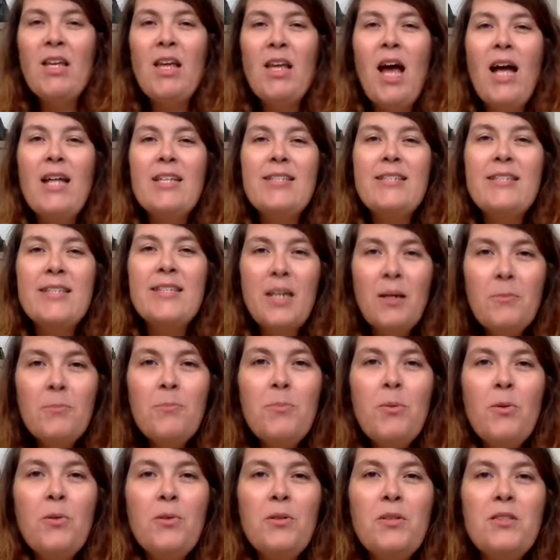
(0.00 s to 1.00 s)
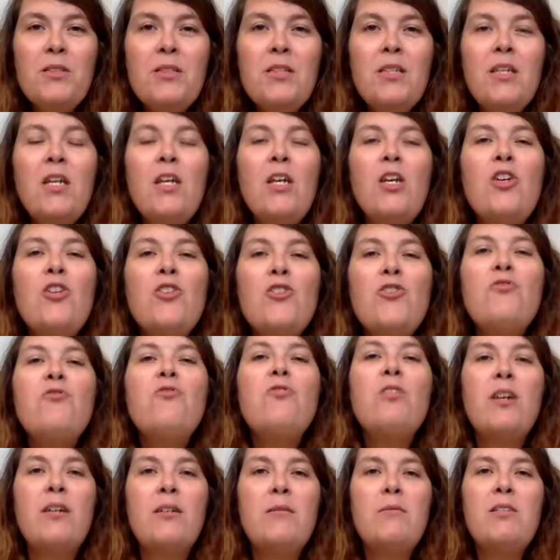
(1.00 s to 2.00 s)
At some point,
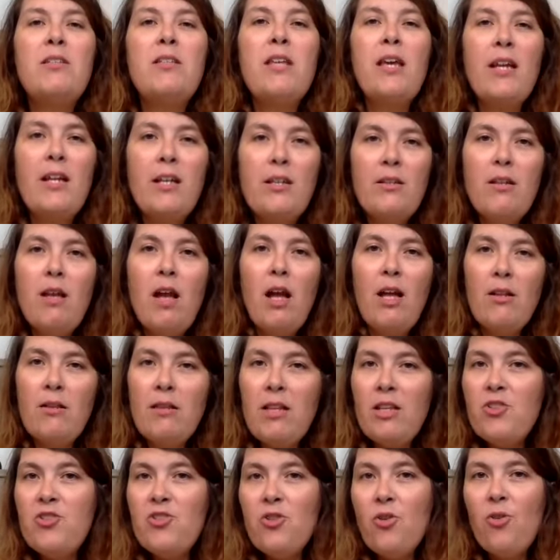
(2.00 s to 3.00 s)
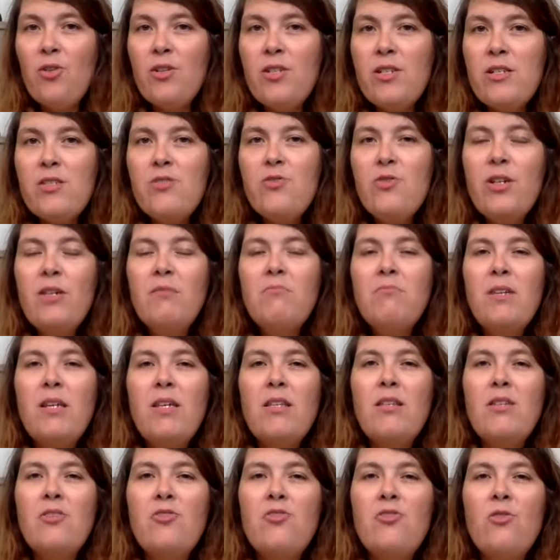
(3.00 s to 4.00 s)
you can take the choice, you can
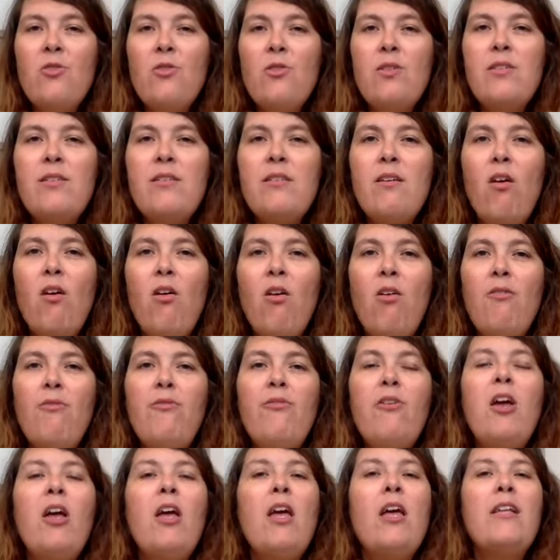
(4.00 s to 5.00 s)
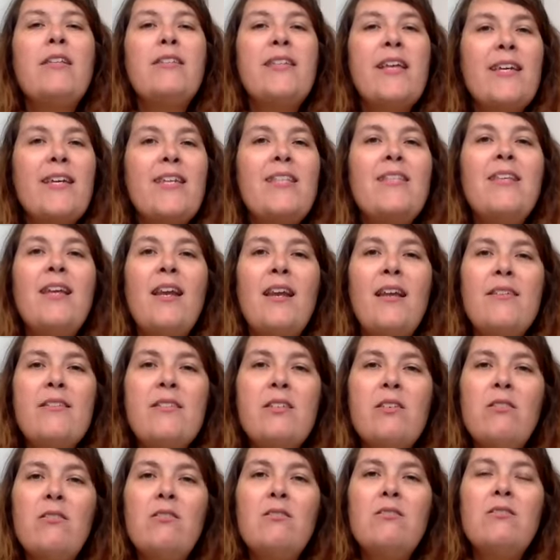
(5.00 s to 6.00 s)
make the choice of taking the
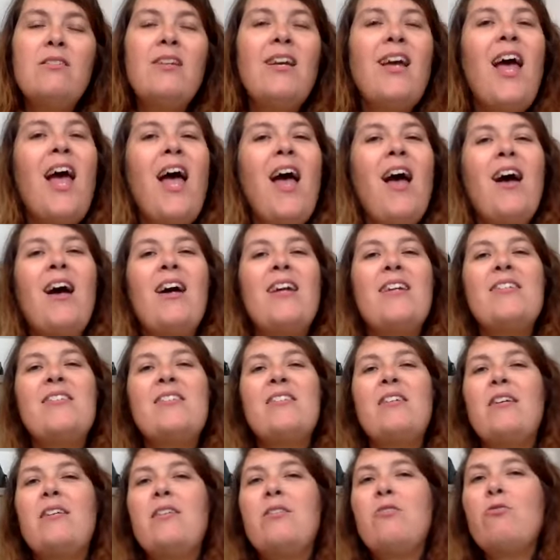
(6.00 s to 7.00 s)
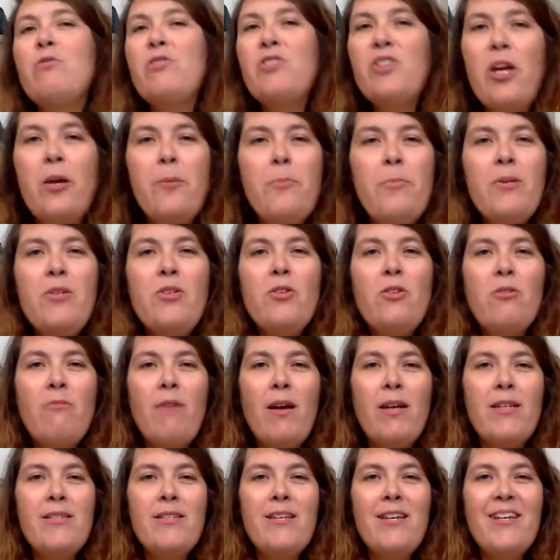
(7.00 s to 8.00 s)
lesson and start reshaping your
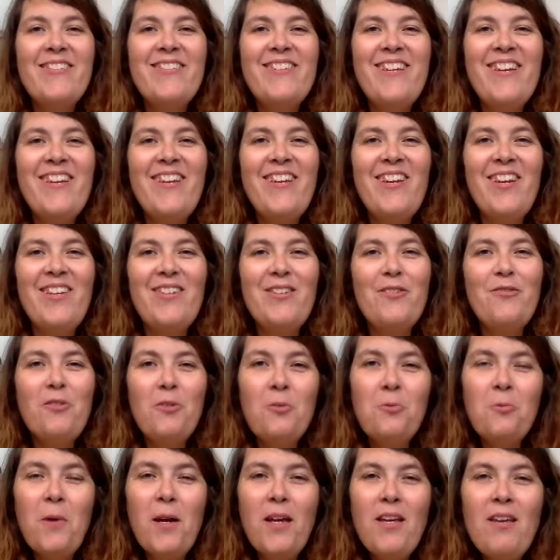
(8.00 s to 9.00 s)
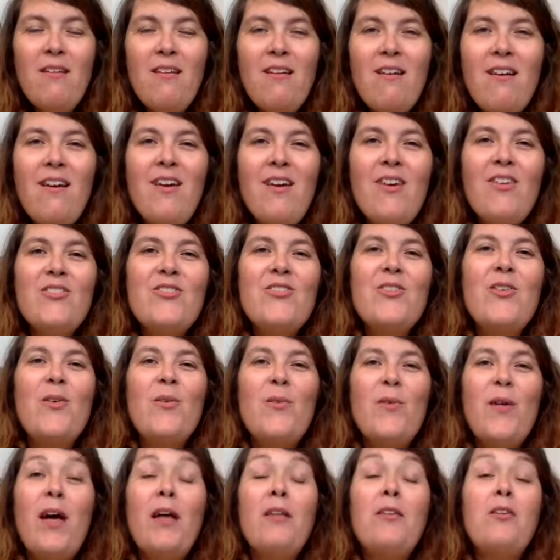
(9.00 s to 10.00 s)
mindset in a different way
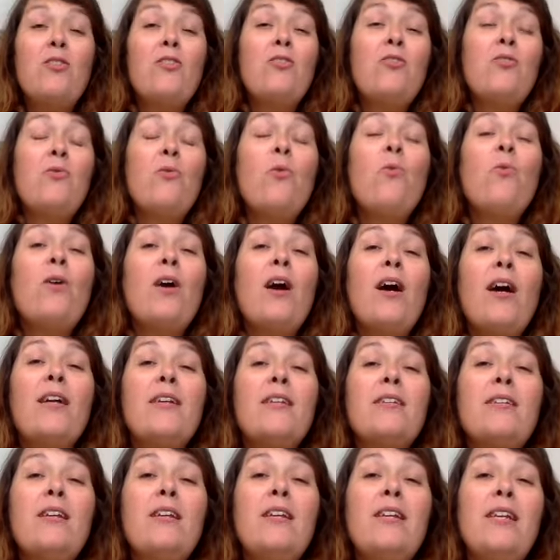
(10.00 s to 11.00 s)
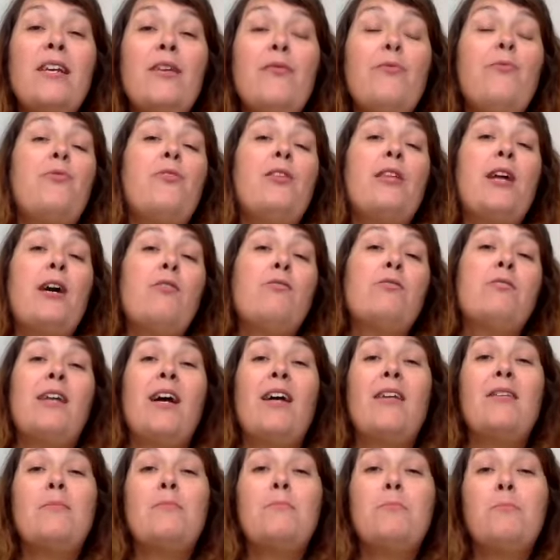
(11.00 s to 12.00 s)
so that you can live without
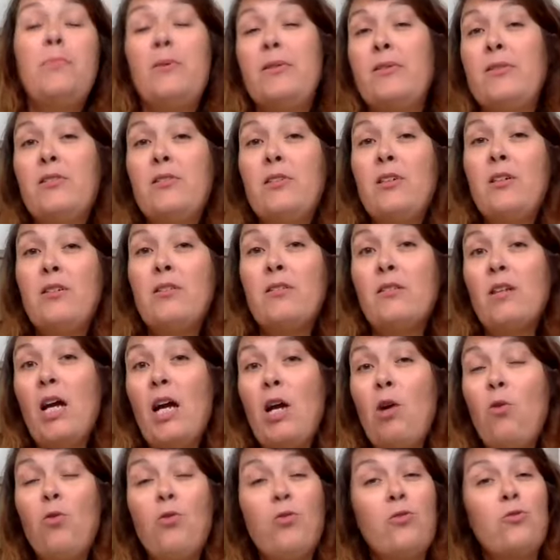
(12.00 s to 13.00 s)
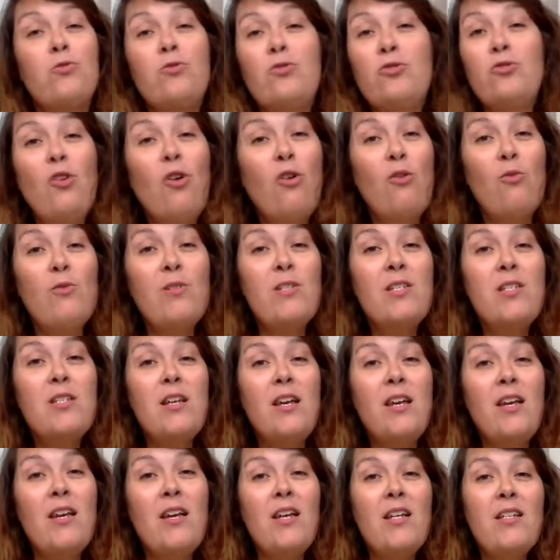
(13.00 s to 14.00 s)
that burden or those
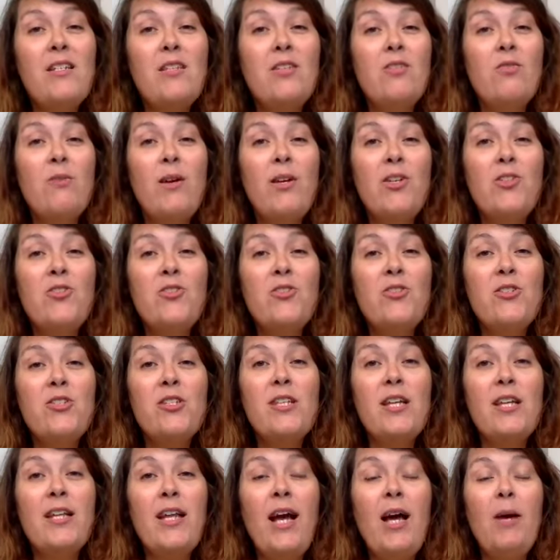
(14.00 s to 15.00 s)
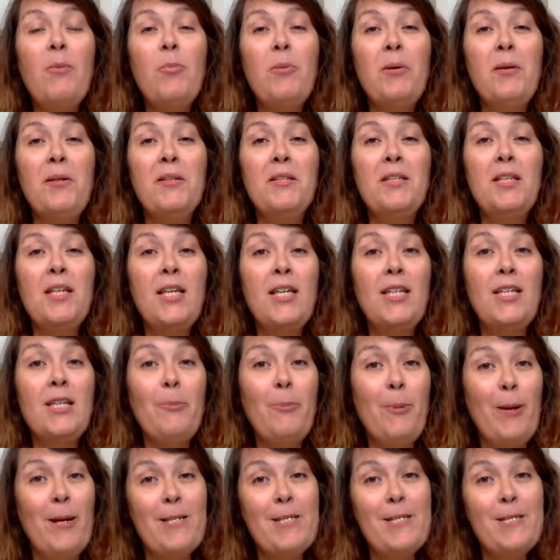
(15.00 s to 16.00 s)
situations that happened in the
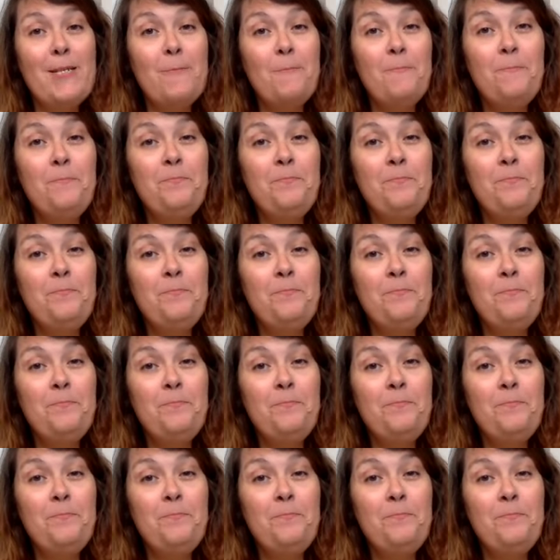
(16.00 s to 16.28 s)
past.